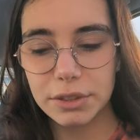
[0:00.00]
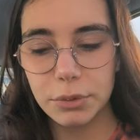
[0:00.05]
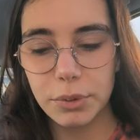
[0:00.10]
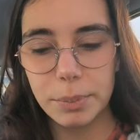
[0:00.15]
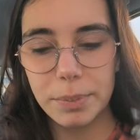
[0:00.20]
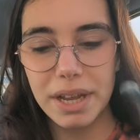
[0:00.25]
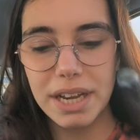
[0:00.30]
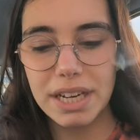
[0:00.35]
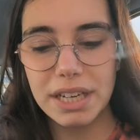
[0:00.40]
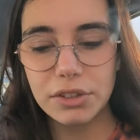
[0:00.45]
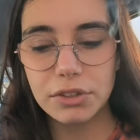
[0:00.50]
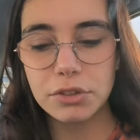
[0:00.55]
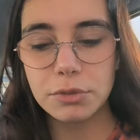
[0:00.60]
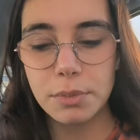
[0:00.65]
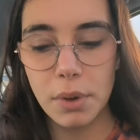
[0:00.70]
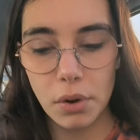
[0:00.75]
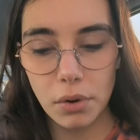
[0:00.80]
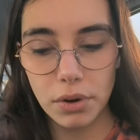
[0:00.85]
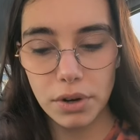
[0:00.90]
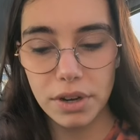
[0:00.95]
the remaining
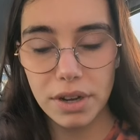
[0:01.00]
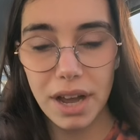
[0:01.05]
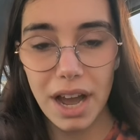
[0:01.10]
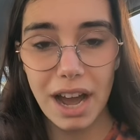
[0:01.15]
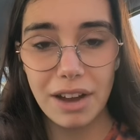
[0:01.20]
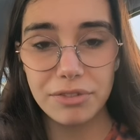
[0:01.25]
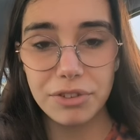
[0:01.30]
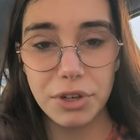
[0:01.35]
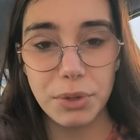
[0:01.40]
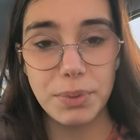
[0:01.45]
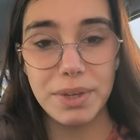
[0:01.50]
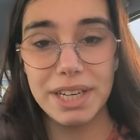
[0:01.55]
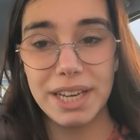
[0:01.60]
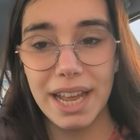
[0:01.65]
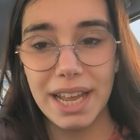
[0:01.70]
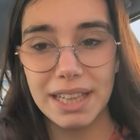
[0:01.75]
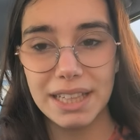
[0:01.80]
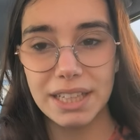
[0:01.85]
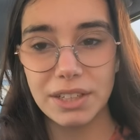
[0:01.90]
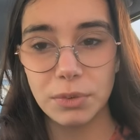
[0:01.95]
smoke after you
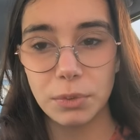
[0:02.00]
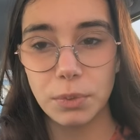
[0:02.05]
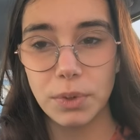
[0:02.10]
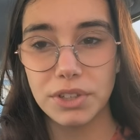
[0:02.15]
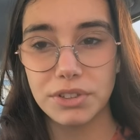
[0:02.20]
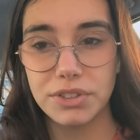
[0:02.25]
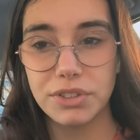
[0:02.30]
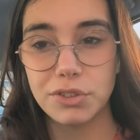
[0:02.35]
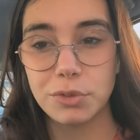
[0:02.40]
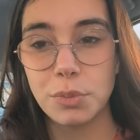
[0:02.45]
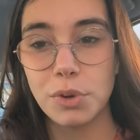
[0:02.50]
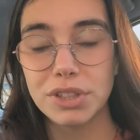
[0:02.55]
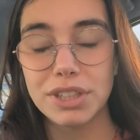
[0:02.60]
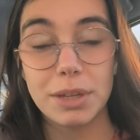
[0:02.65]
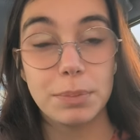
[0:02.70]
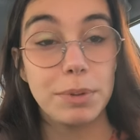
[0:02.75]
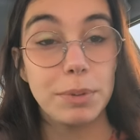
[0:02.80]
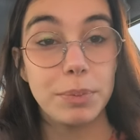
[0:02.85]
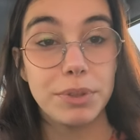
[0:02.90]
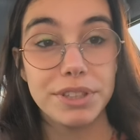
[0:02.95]
inhale it was the smoke
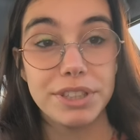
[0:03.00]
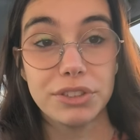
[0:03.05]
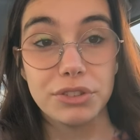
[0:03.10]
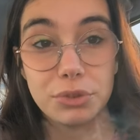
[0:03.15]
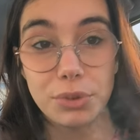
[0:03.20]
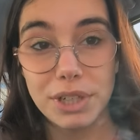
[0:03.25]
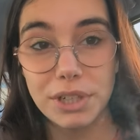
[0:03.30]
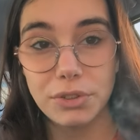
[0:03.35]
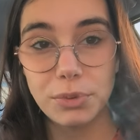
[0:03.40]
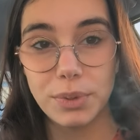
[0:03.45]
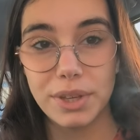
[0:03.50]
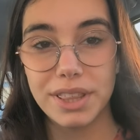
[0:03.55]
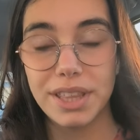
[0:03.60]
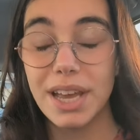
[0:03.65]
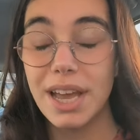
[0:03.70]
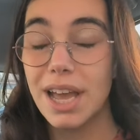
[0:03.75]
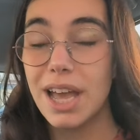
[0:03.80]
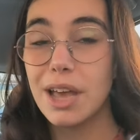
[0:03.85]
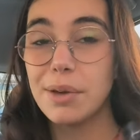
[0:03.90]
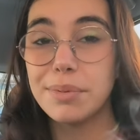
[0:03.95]
that people did tricks with
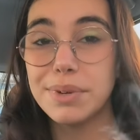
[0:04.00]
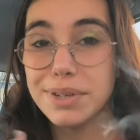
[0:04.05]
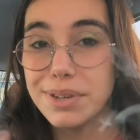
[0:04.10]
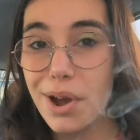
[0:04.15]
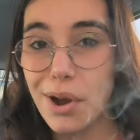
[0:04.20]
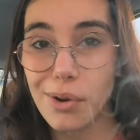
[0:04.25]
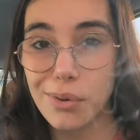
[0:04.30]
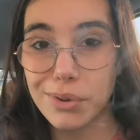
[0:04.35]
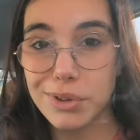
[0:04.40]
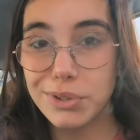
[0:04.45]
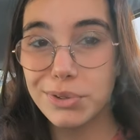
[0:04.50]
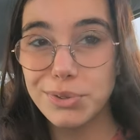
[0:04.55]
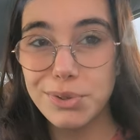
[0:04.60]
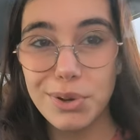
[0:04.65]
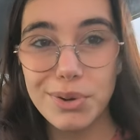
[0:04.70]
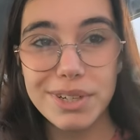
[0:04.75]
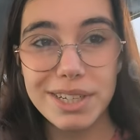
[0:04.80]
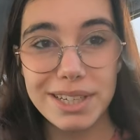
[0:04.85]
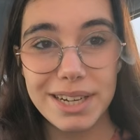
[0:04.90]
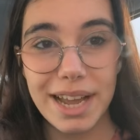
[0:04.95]
but no you
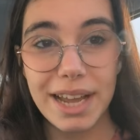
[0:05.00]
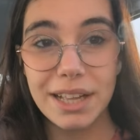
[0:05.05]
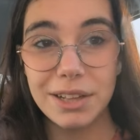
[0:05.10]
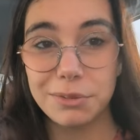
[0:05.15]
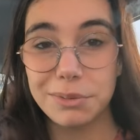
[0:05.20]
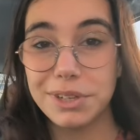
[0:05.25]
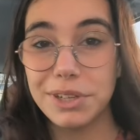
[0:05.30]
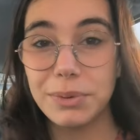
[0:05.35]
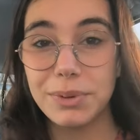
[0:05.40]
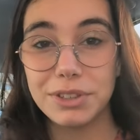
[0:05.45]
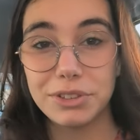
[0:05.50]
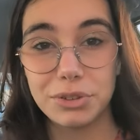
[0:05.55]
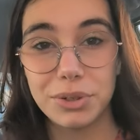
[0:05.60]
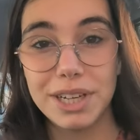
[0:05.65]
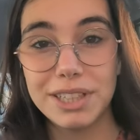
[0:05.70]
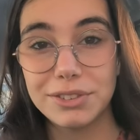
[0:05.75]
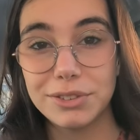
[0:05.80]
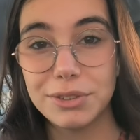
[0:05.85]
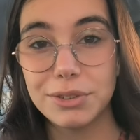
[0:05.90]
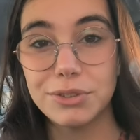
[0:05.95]
don't inhale when you are
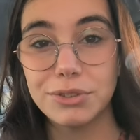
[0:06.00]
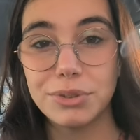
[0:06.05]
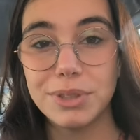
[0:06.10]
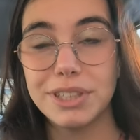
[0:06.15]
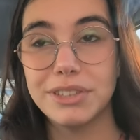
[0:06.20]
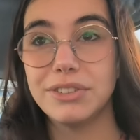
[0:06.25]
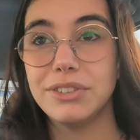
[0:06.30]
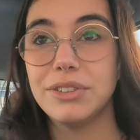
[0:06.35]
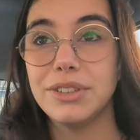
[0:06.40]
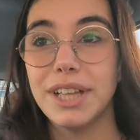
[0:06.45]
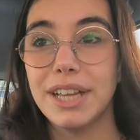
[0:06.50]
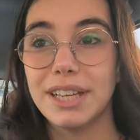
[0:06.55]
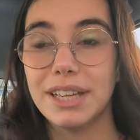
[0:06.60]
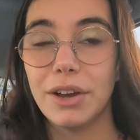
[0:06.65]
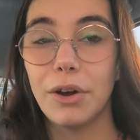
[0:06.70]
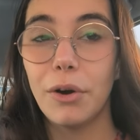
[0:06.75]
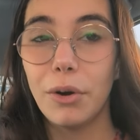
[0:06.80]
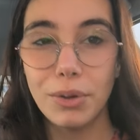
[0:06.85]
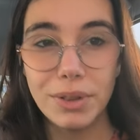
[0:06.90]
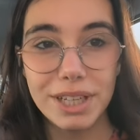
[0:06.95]
trying to do tricks you
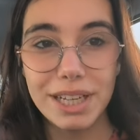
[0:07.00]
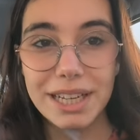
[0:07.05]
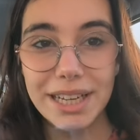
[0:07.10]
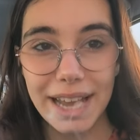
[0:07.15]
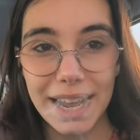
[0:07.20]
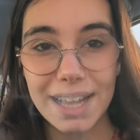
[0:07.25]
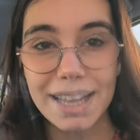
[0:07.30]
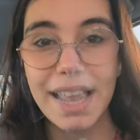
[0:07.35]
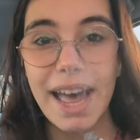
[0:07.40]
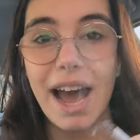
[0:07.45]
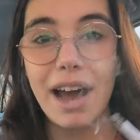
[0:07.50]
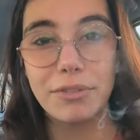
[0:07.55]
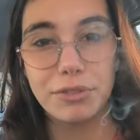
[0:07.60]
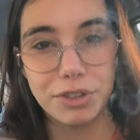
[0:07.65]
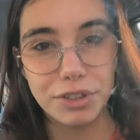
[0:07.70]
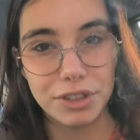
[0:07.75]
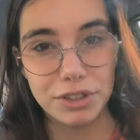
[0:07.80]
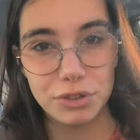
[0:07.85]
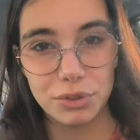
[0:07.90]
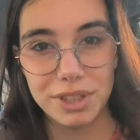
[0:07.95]
like only inhale
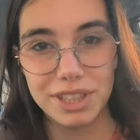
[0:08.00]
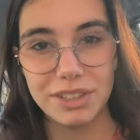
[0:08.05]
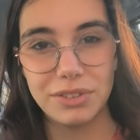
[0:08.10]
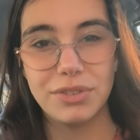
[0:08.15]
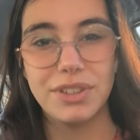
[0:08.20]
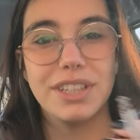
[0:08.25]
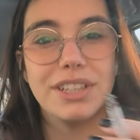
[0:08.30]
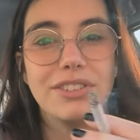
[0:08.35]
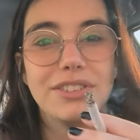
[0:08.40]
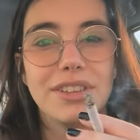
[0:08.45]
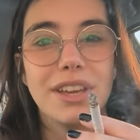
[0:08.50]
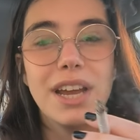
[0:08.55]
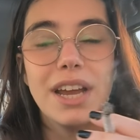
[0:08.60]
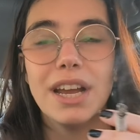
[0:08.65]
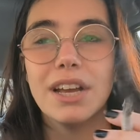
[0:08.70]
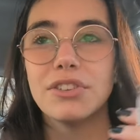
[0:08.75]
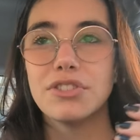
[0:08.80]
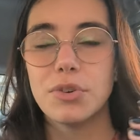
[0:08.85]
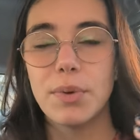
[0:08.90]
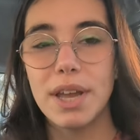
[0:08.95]
after the trick is finished
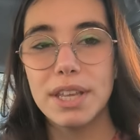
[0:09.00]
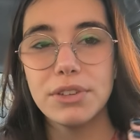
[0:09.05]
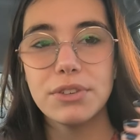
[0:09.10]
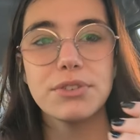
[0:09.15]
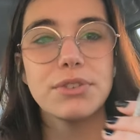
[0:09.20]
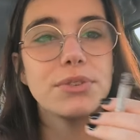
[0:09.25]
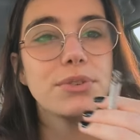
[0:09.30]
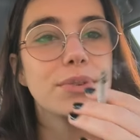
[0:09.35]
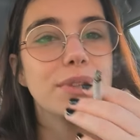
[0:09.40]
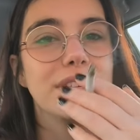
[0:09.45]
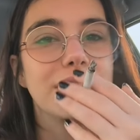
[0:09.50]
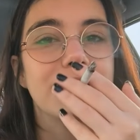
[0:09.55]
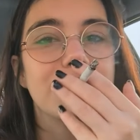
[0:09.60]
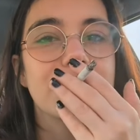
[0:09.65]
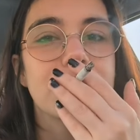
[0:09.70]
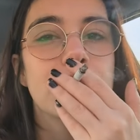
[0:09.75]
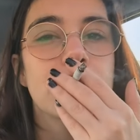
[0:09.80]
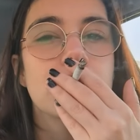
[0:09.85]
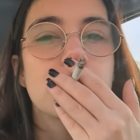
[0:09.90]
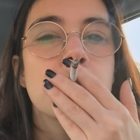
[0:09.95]
so i used to do this